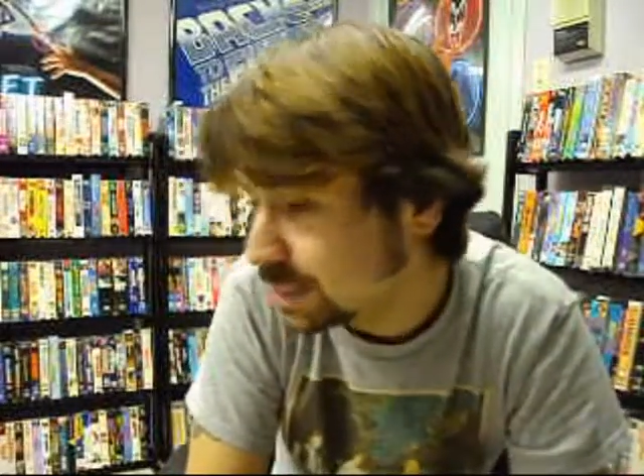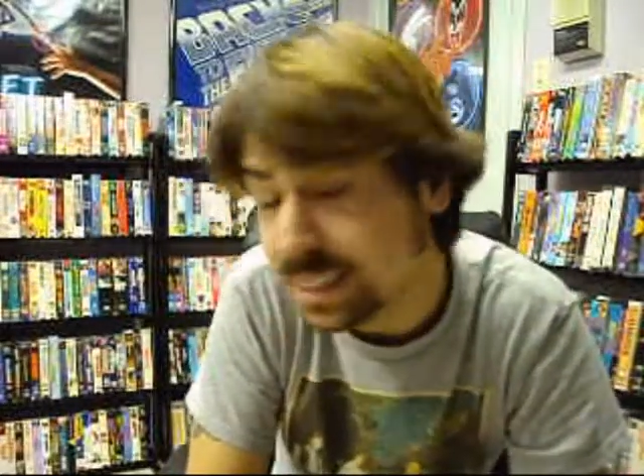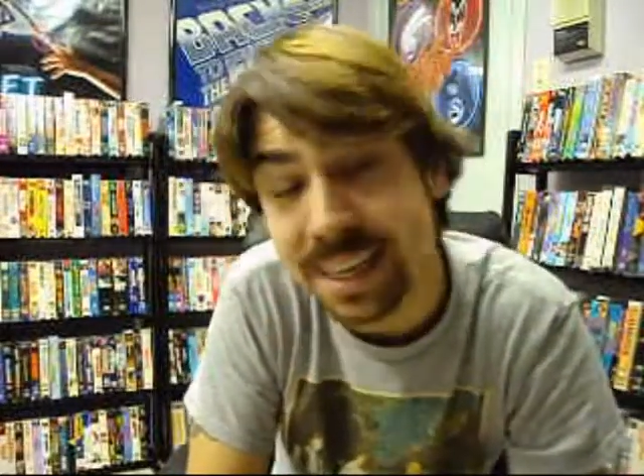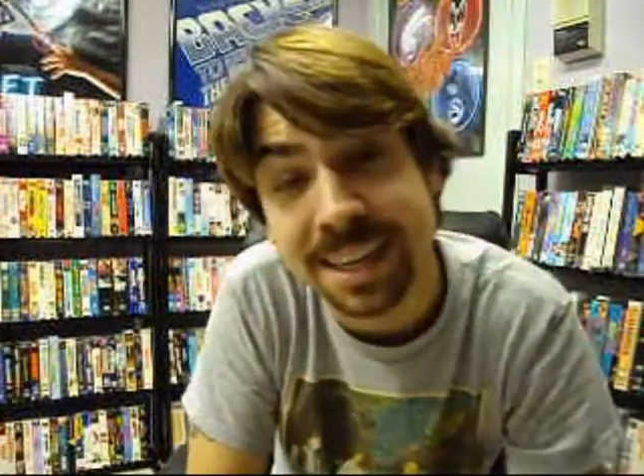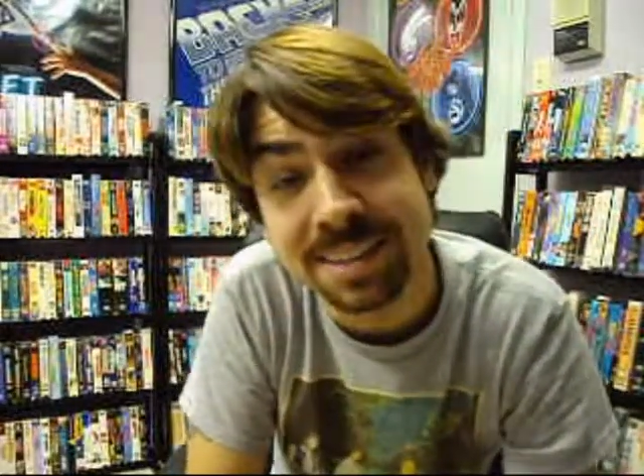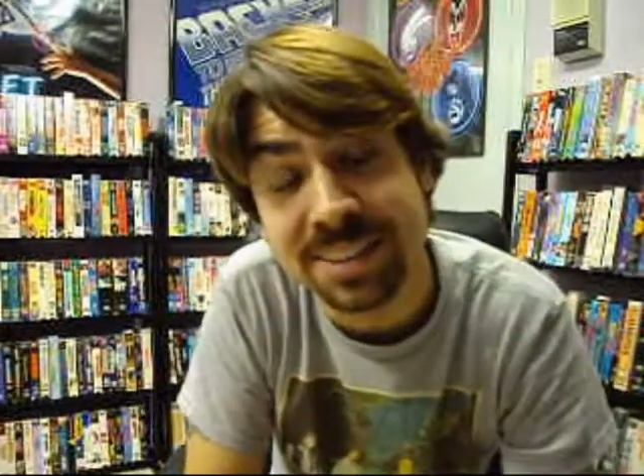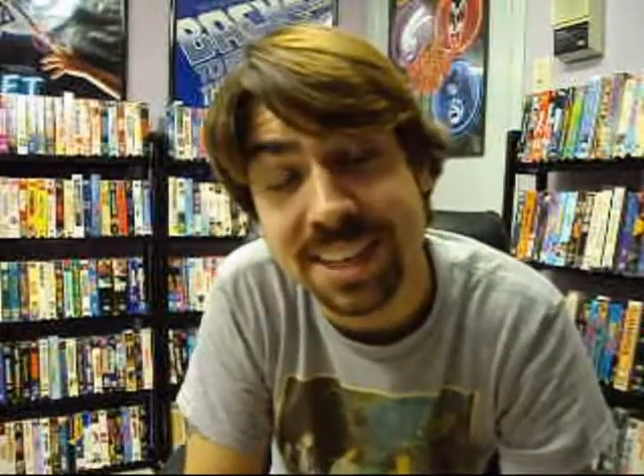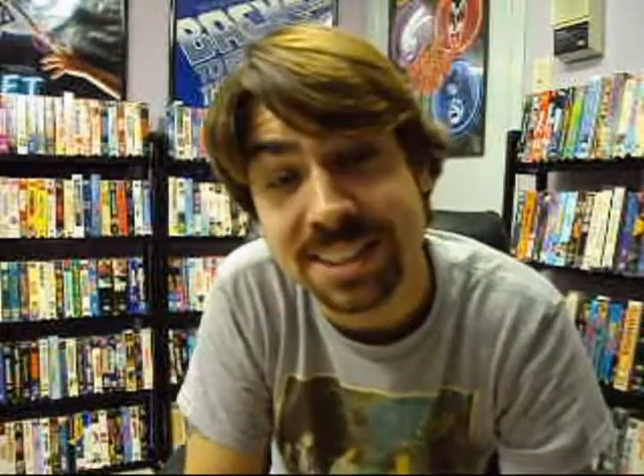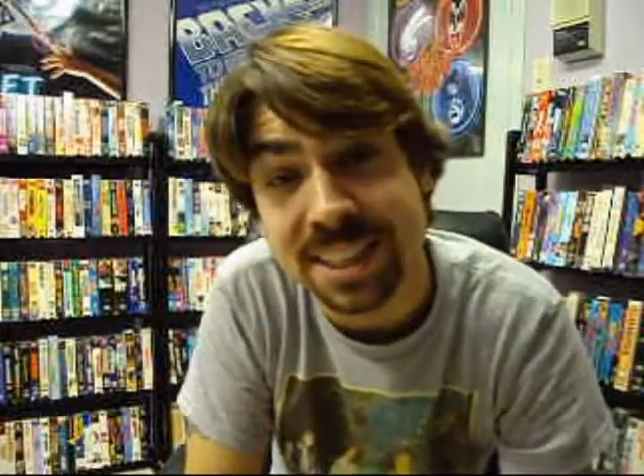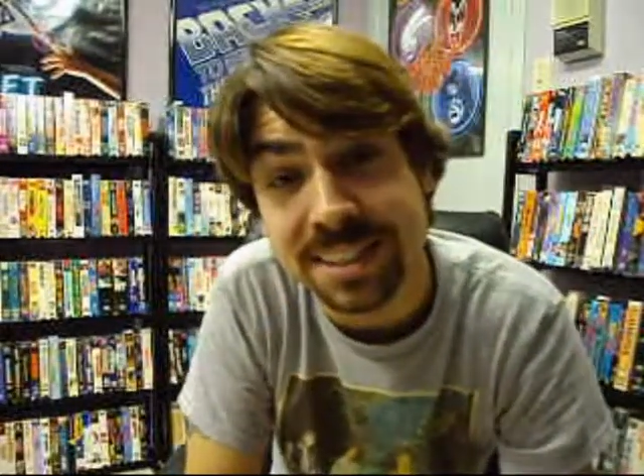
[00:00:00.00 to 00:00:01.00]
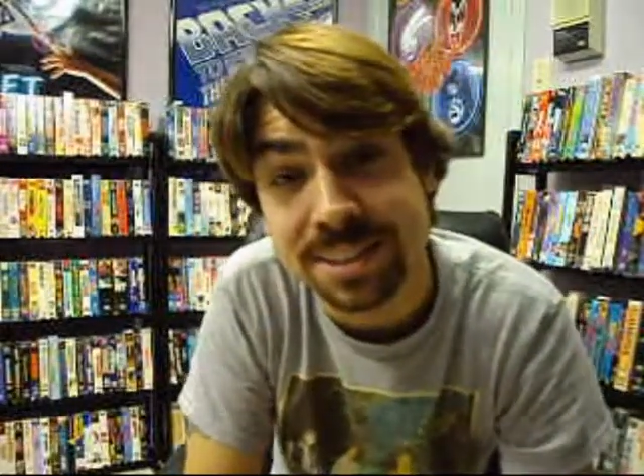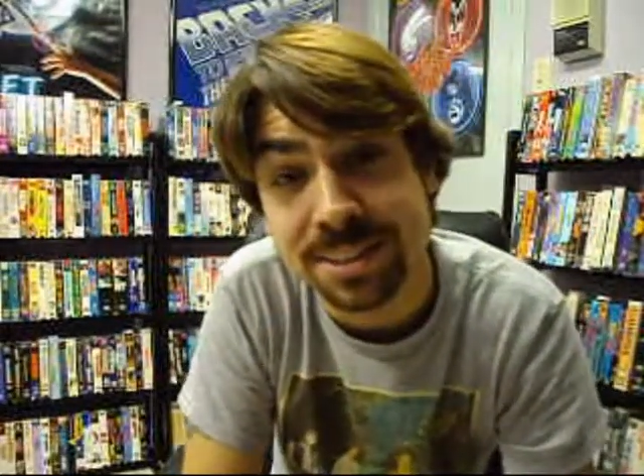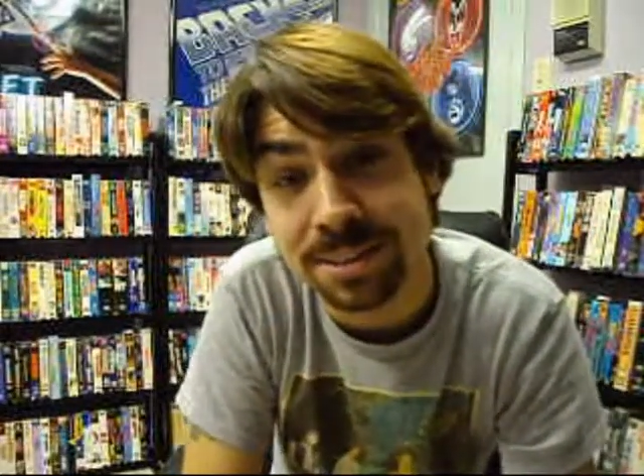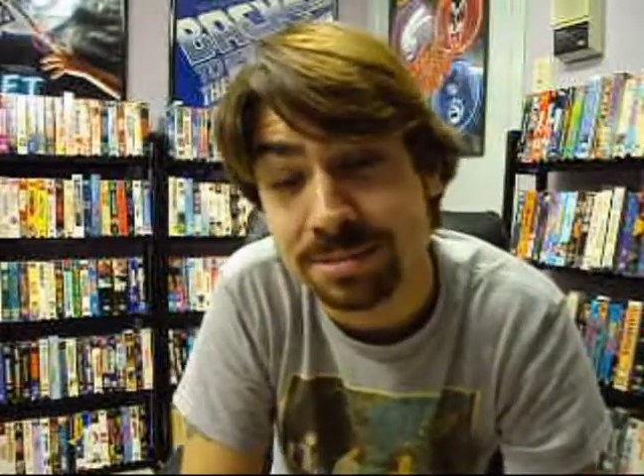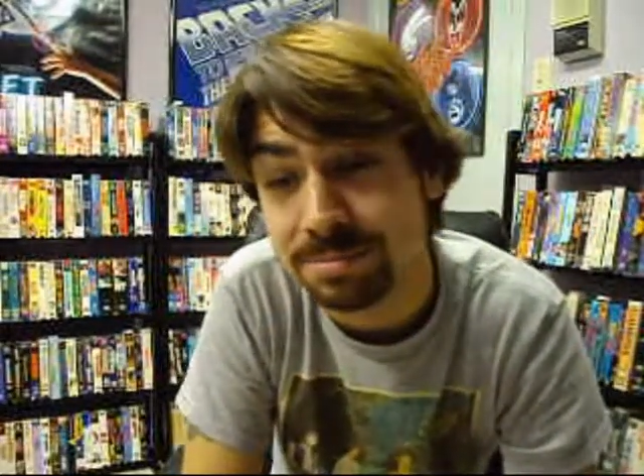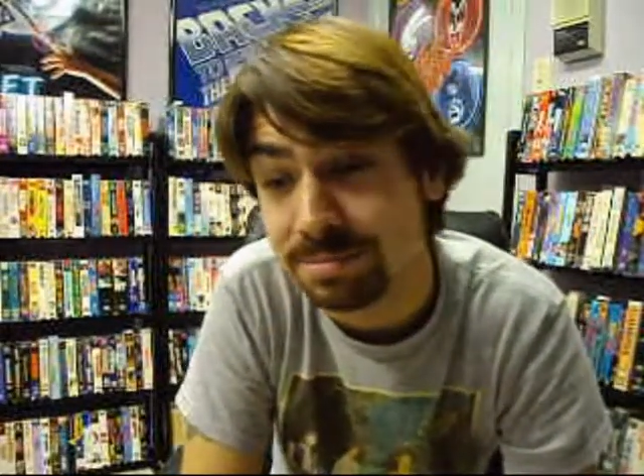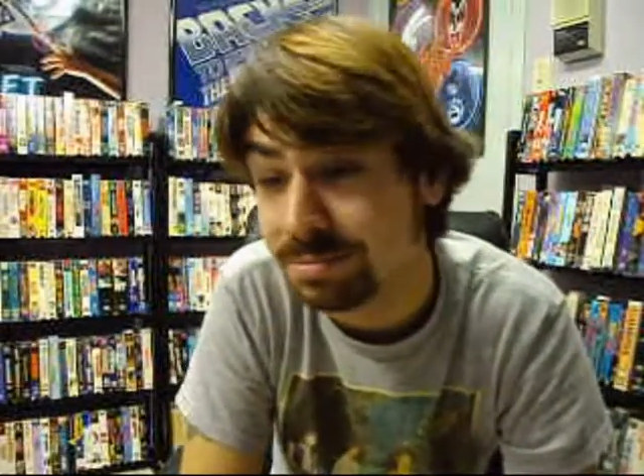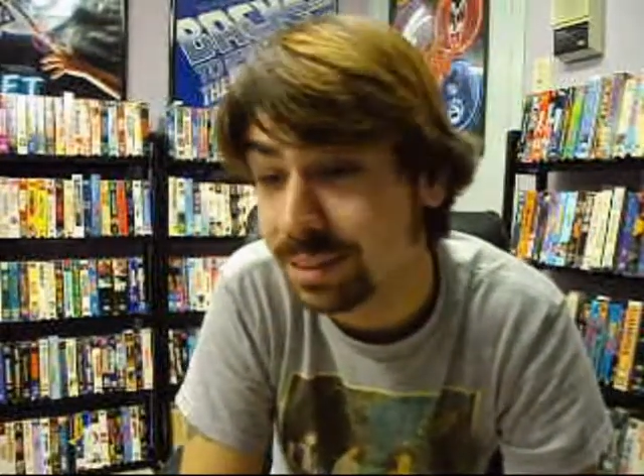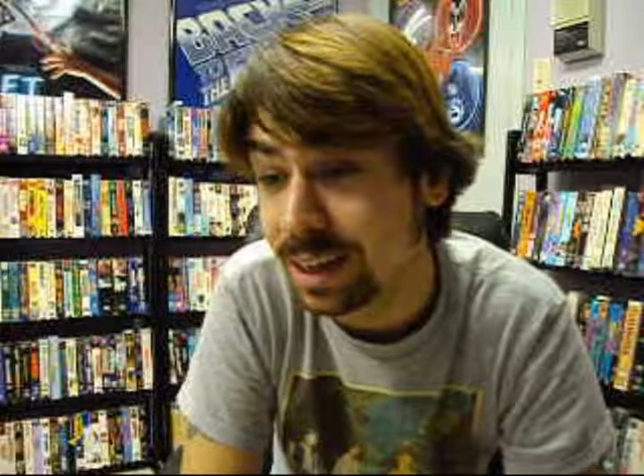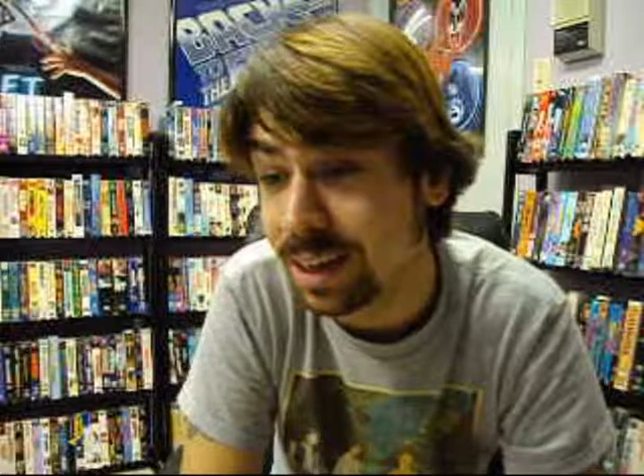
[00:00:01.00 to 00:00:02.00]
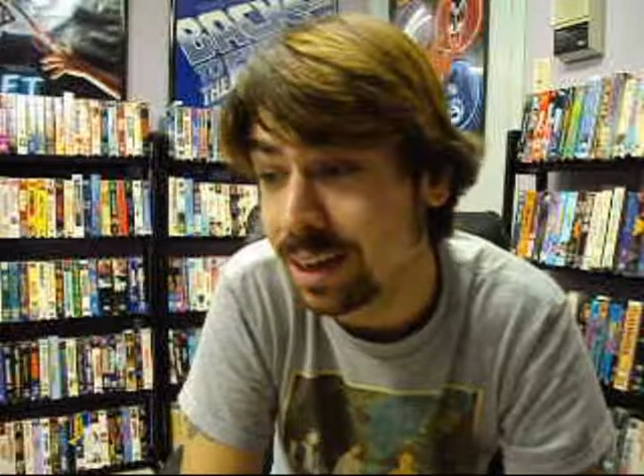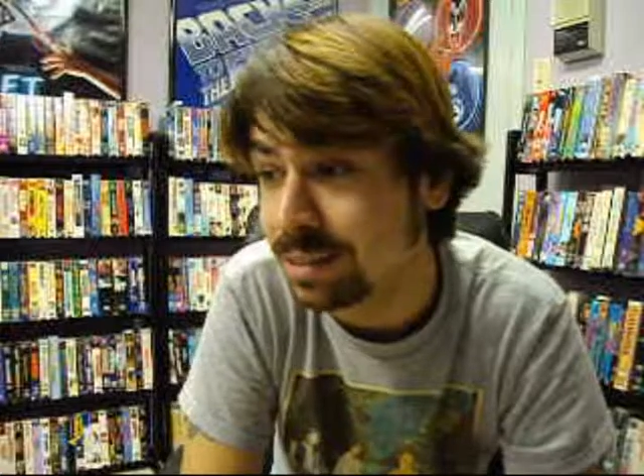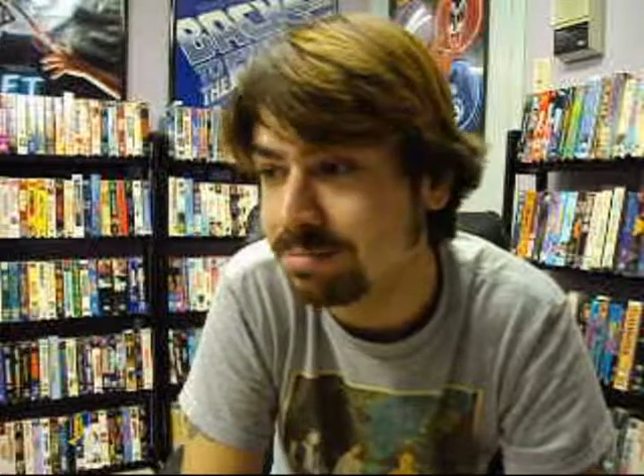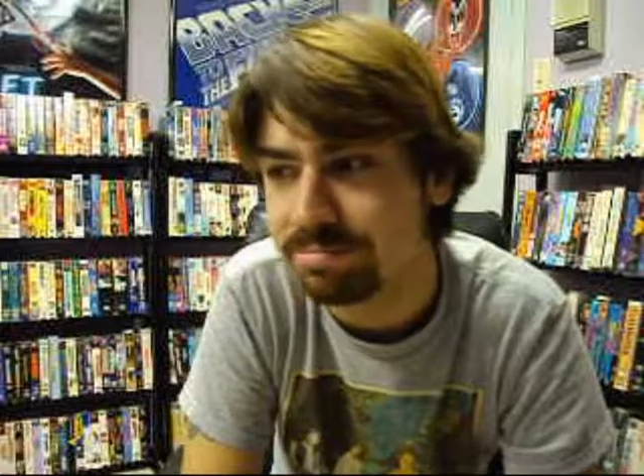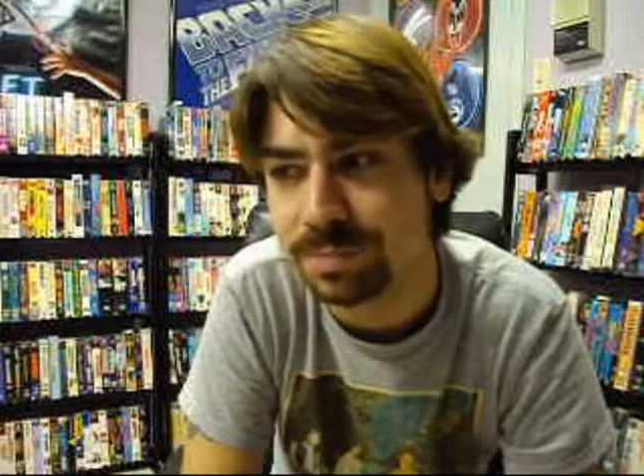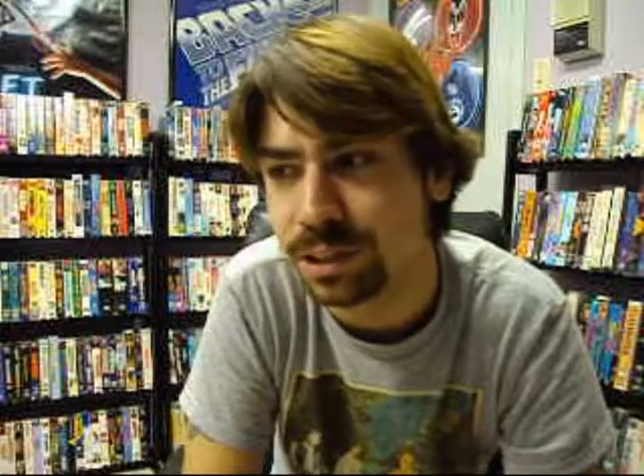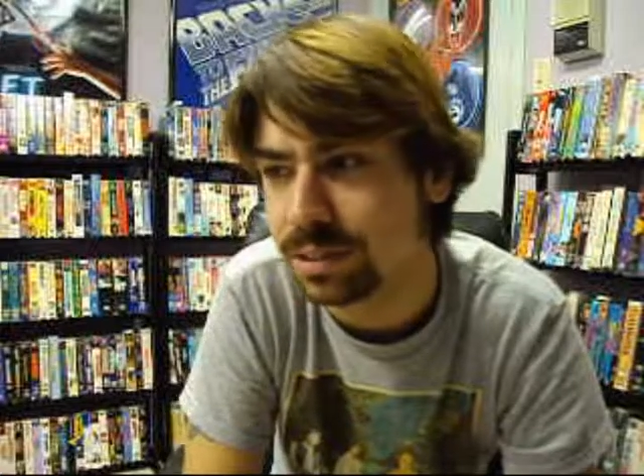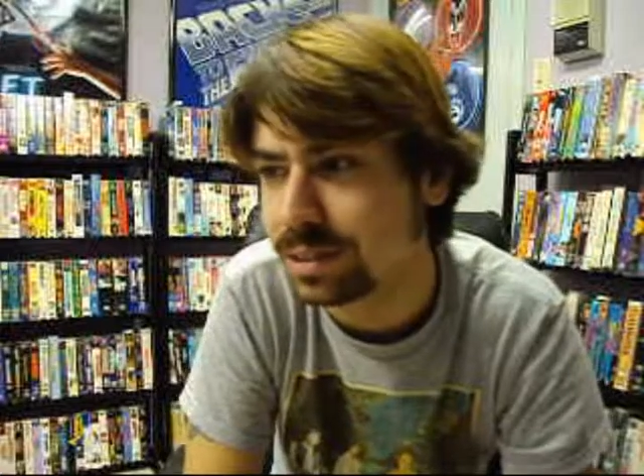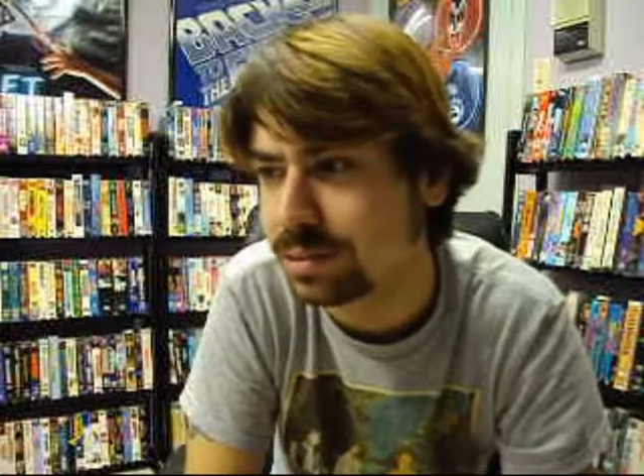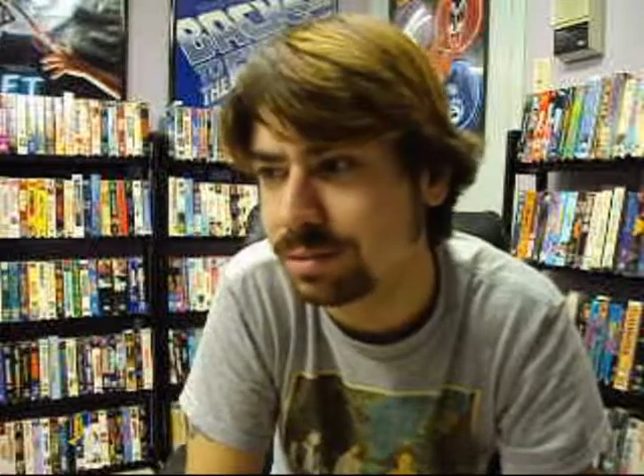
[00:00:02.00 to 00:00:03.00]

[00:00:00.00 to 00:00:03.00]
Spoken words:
Didn't get any VHS though. They're just